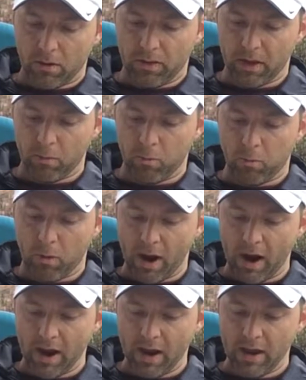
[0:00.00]
Then
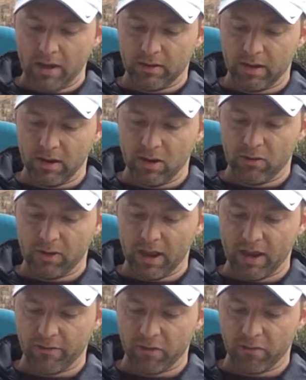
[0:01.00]
why didn't you
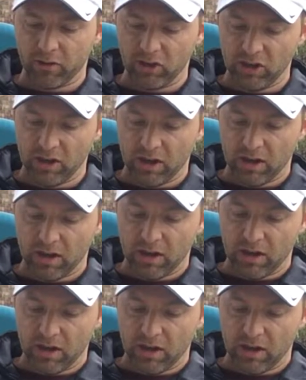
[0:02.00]
take it from Virginia?